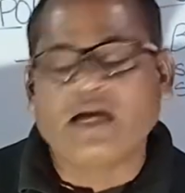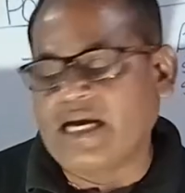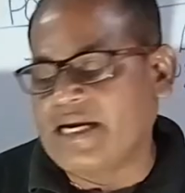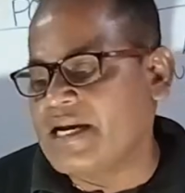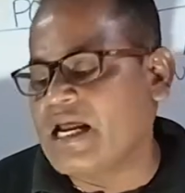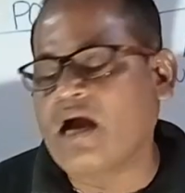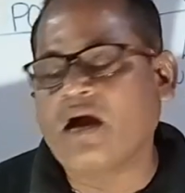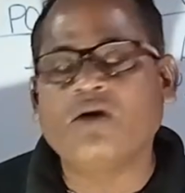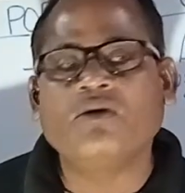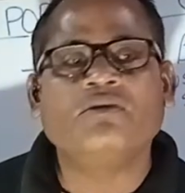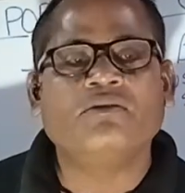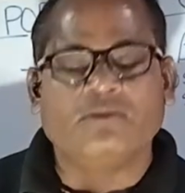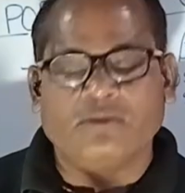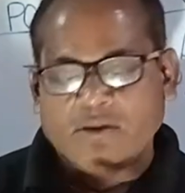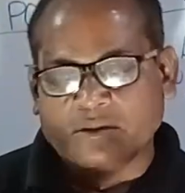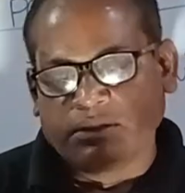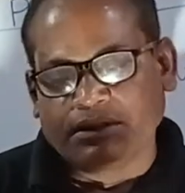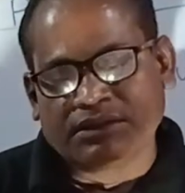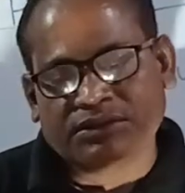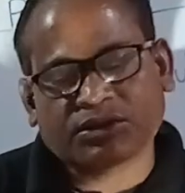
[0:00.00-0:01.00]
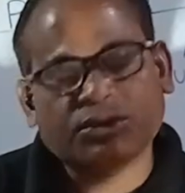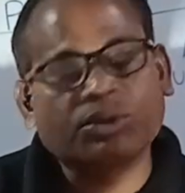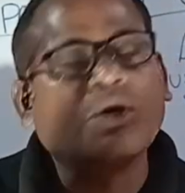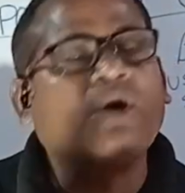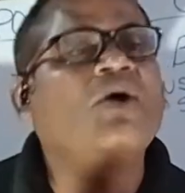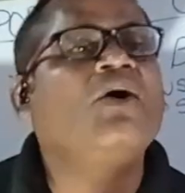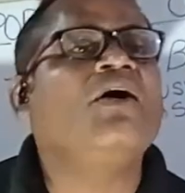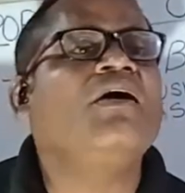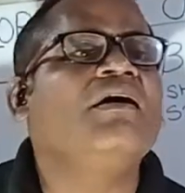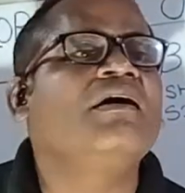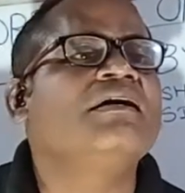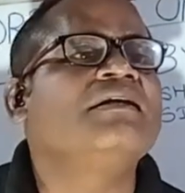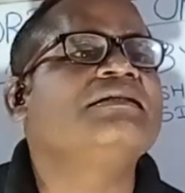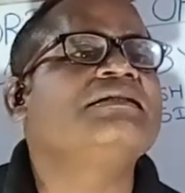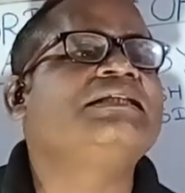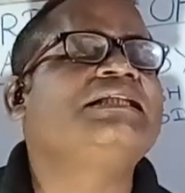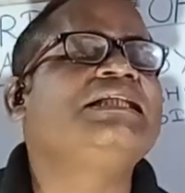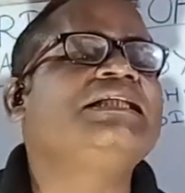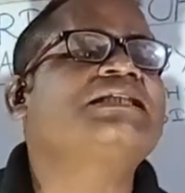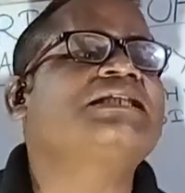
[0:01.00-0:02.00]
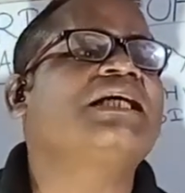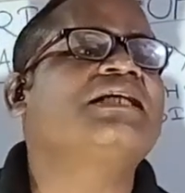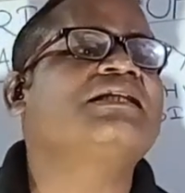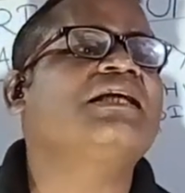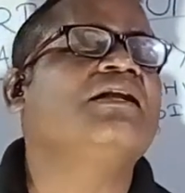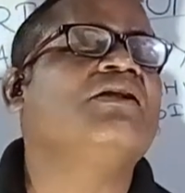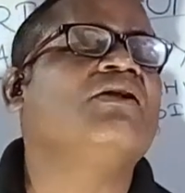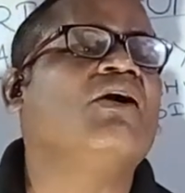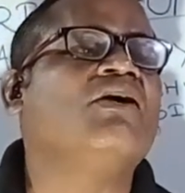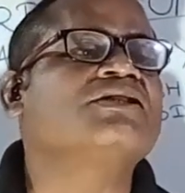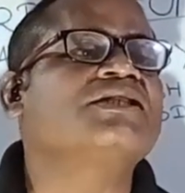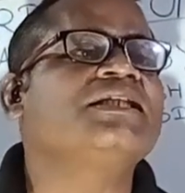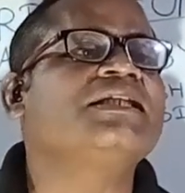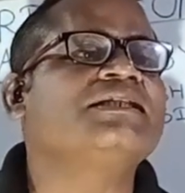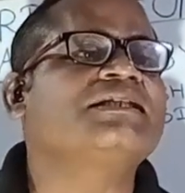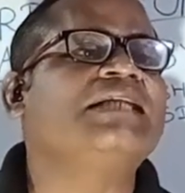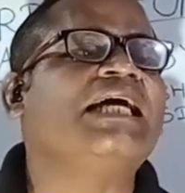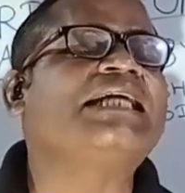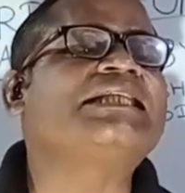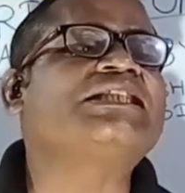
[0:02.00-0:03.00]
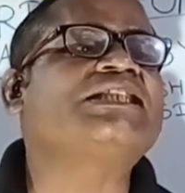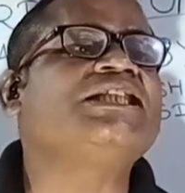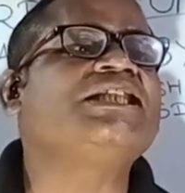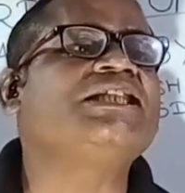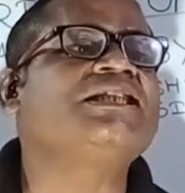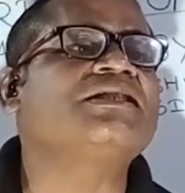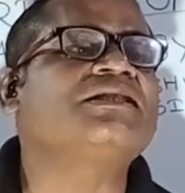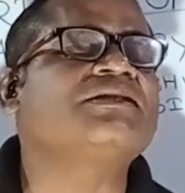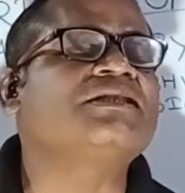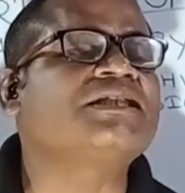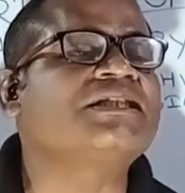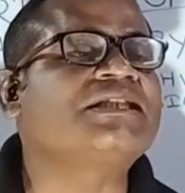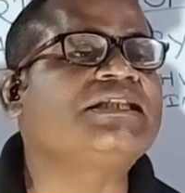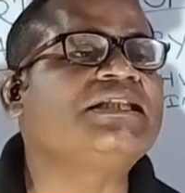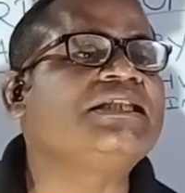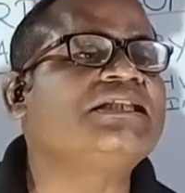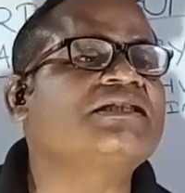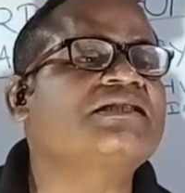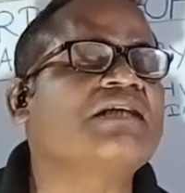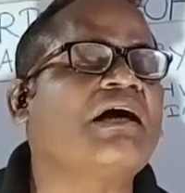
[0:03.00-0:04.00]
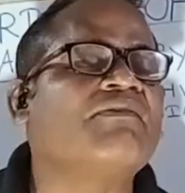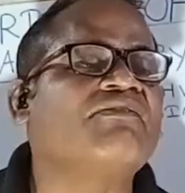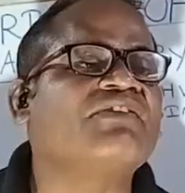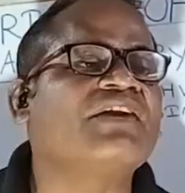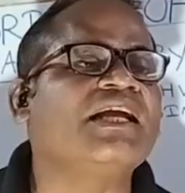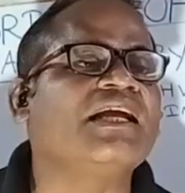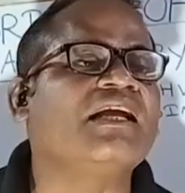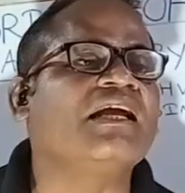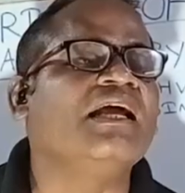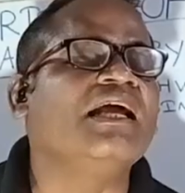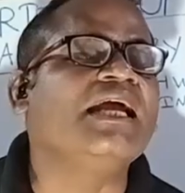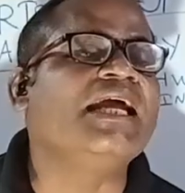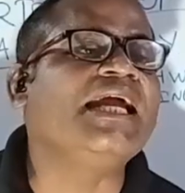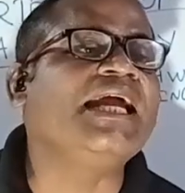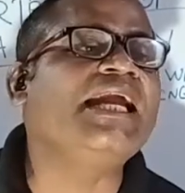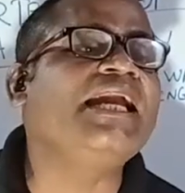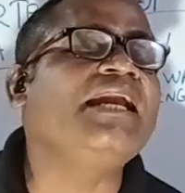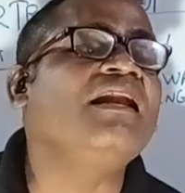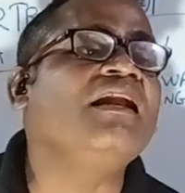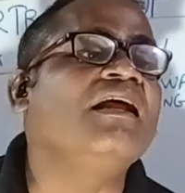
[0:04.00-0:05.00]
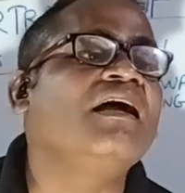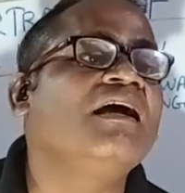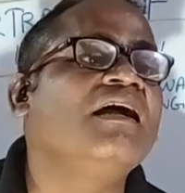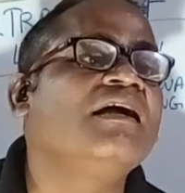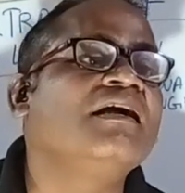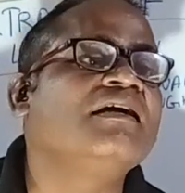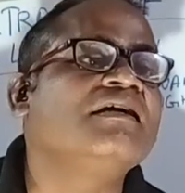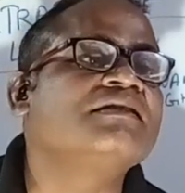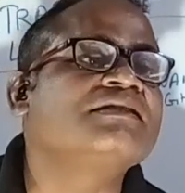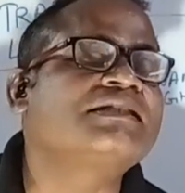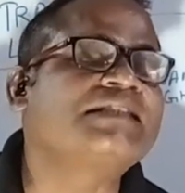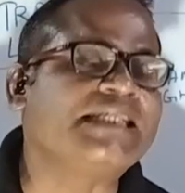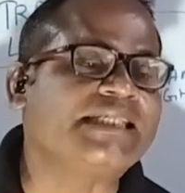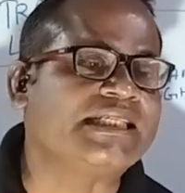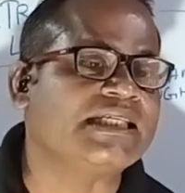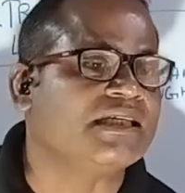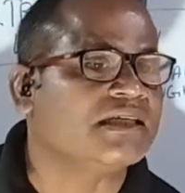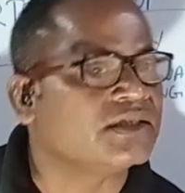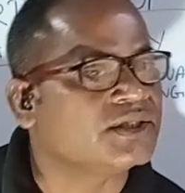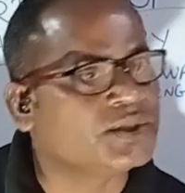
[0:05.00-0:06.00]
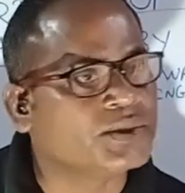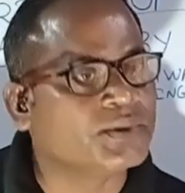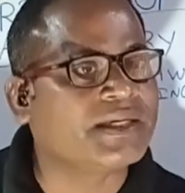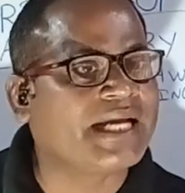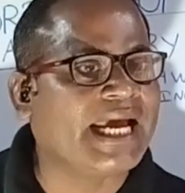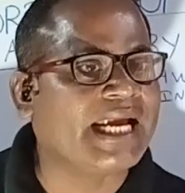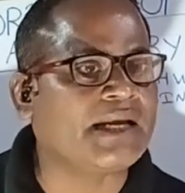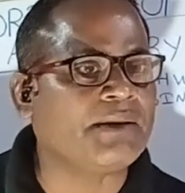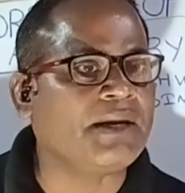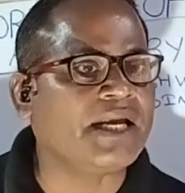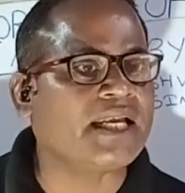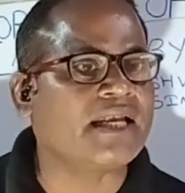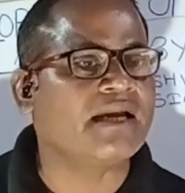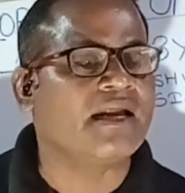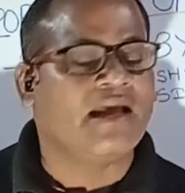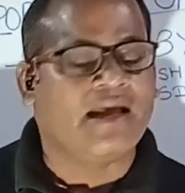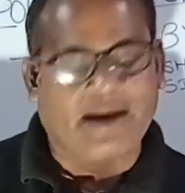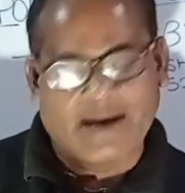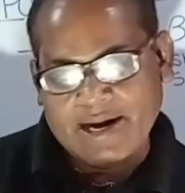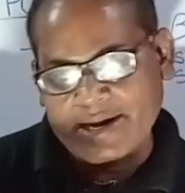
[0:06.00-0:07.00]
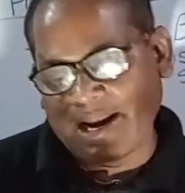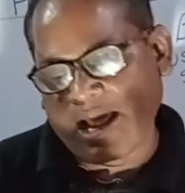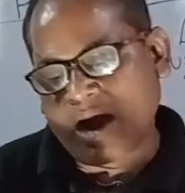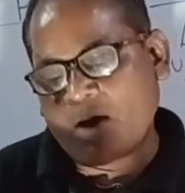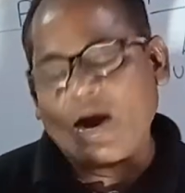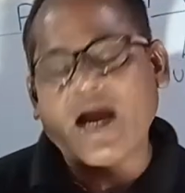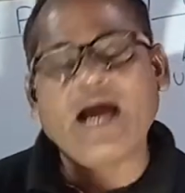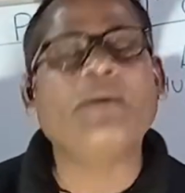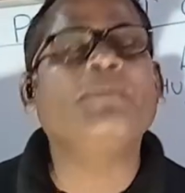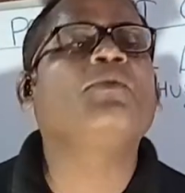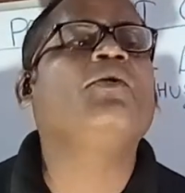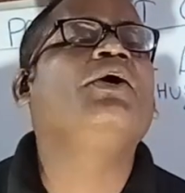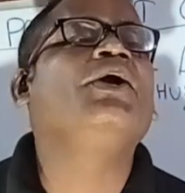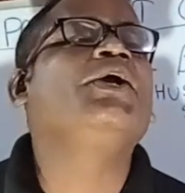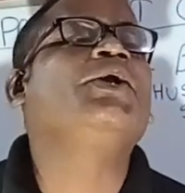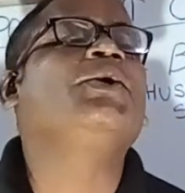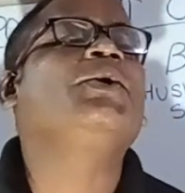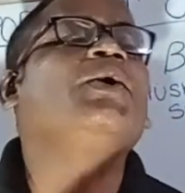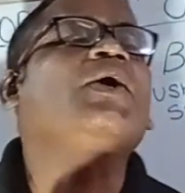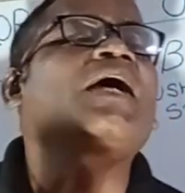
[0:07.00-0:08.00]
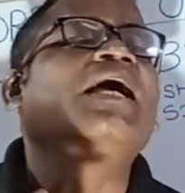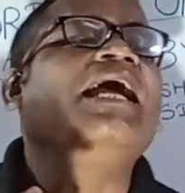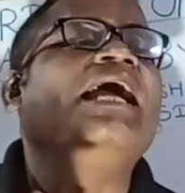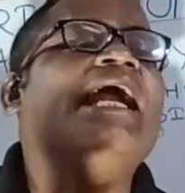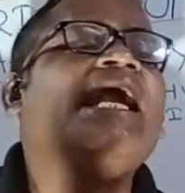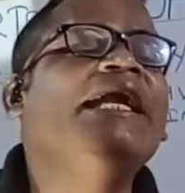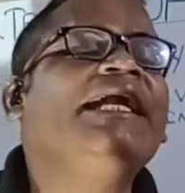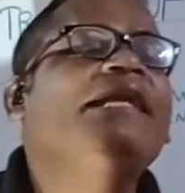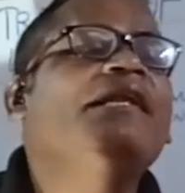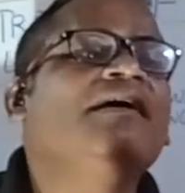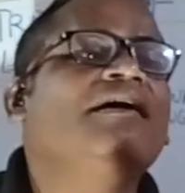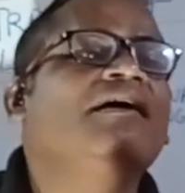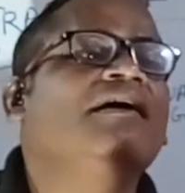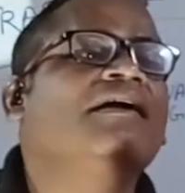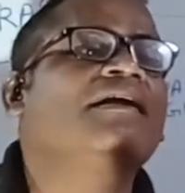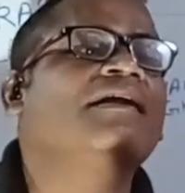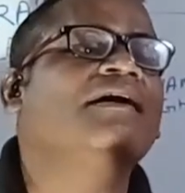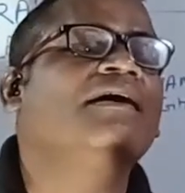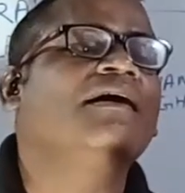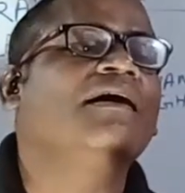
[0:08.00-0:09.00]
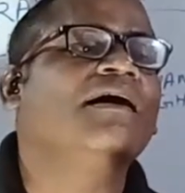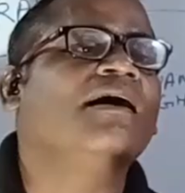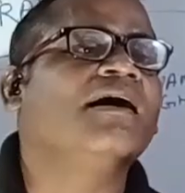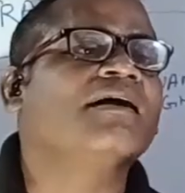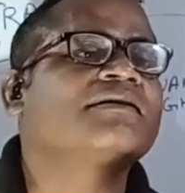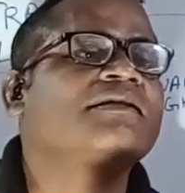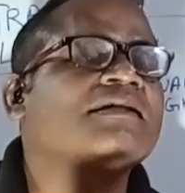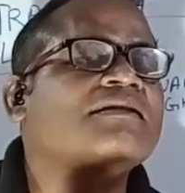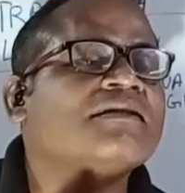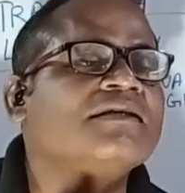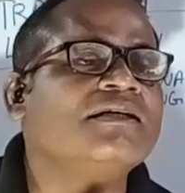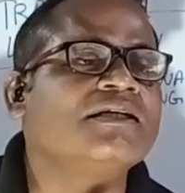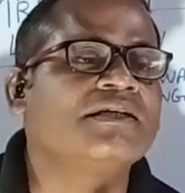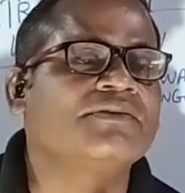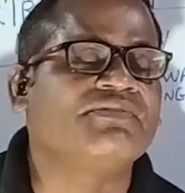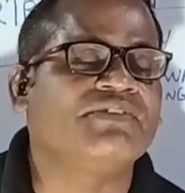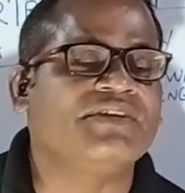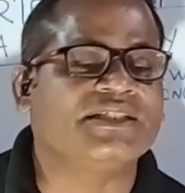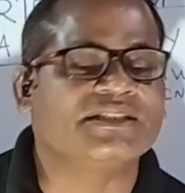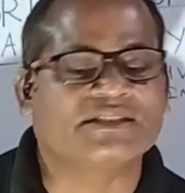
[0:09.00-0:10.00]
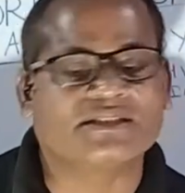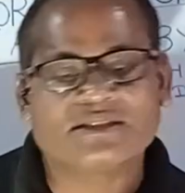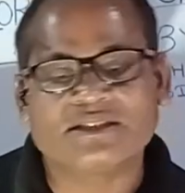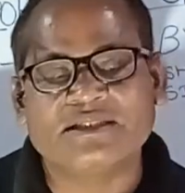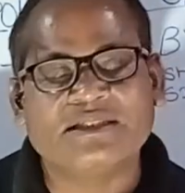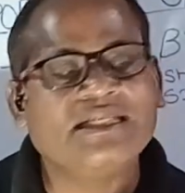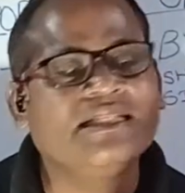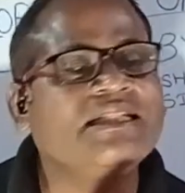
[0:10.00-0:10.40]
And now, so these are the losses that she is suffering in city. Do you get it? And now I am going to enter the third phase.